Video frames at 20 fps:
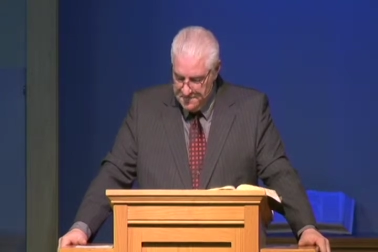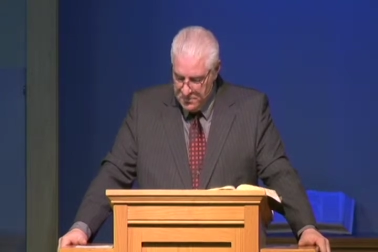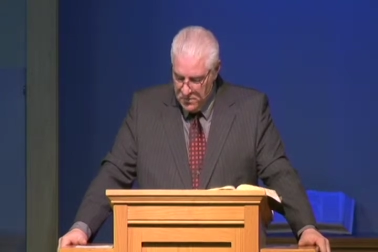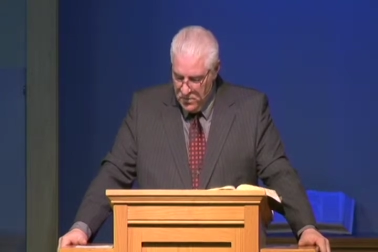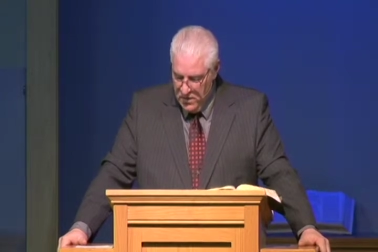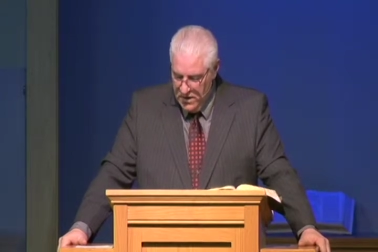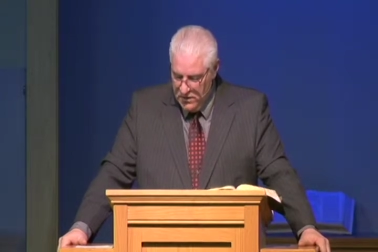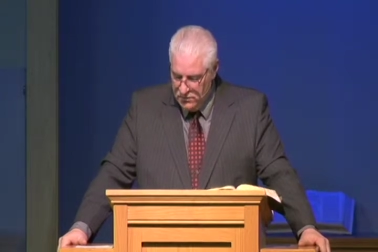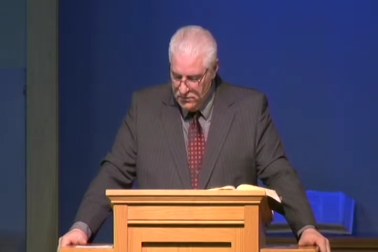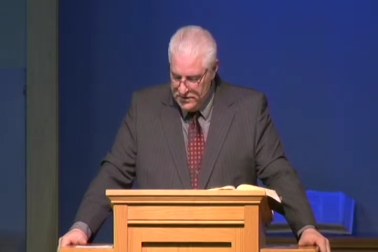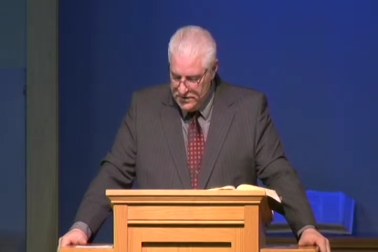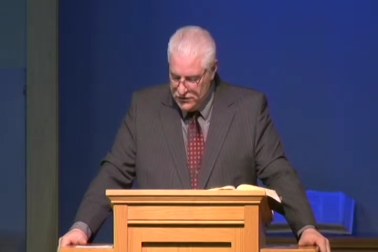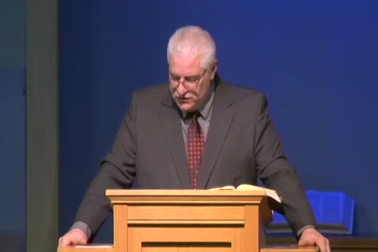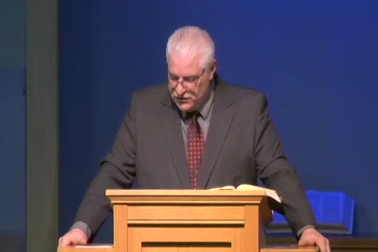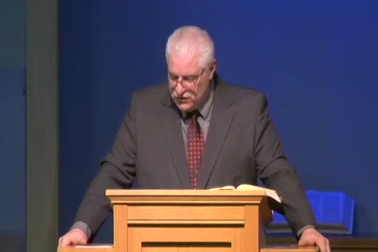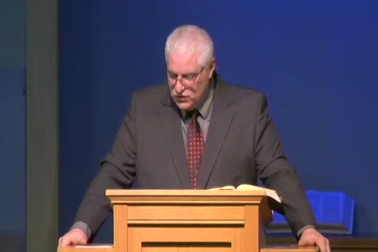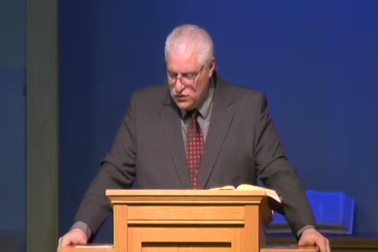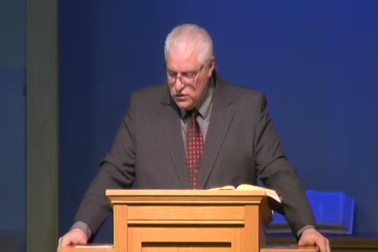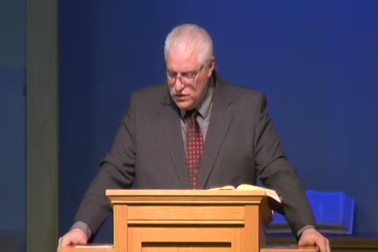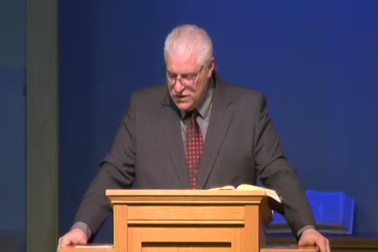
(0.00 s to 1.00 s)
While we
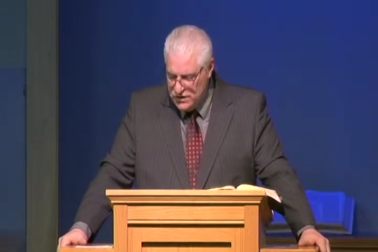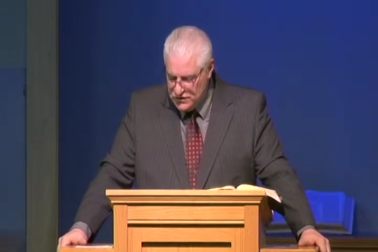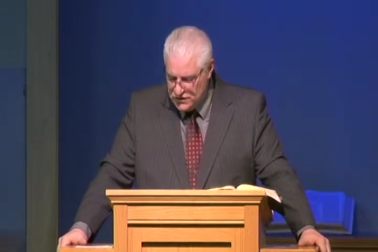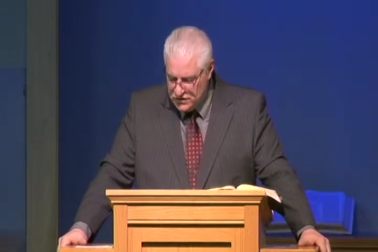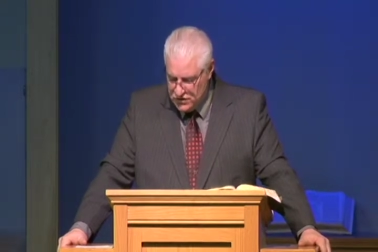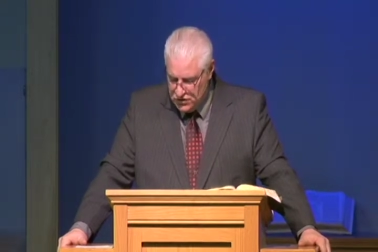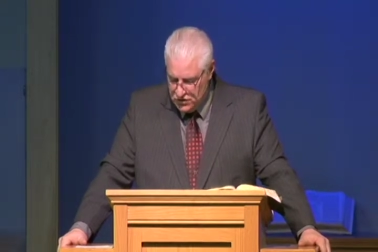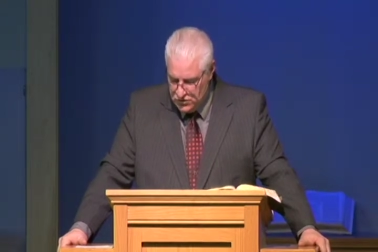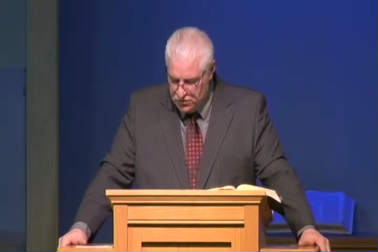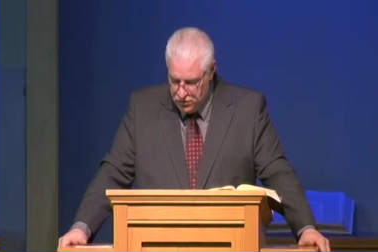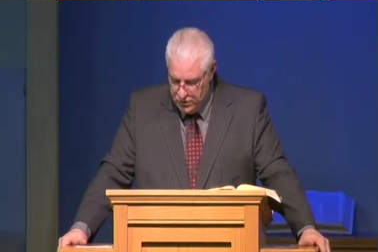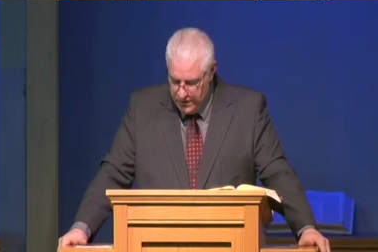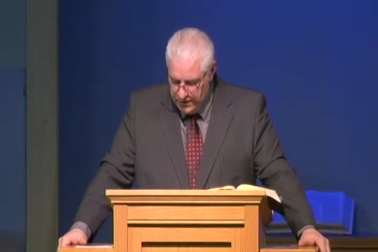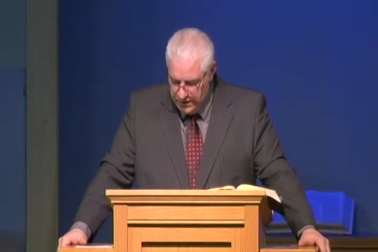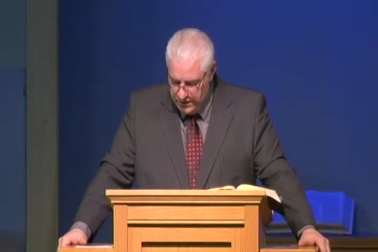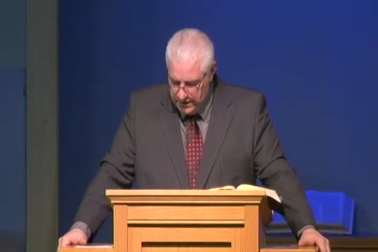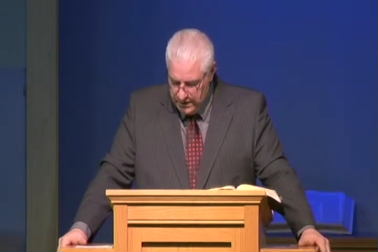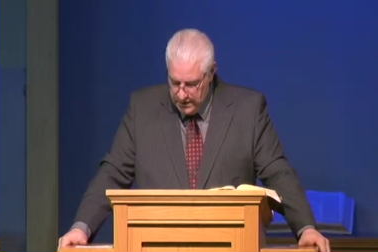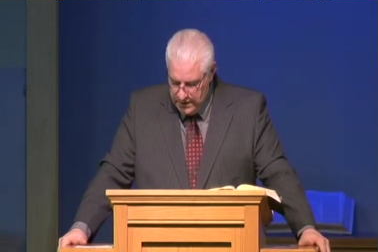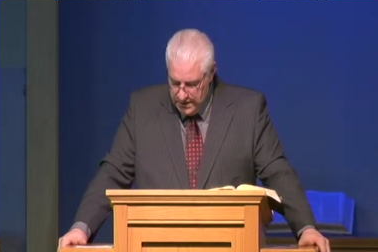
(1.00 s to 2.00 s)
do his good
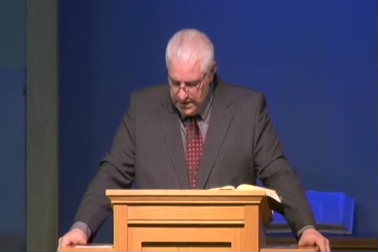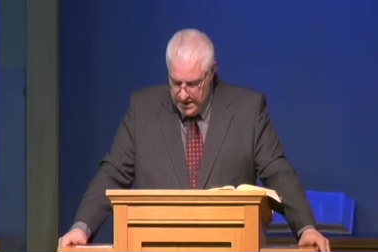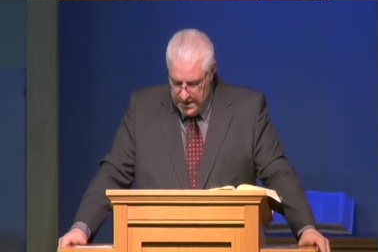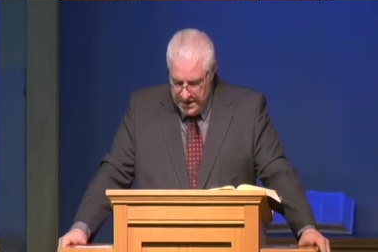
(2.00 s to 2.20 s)
will,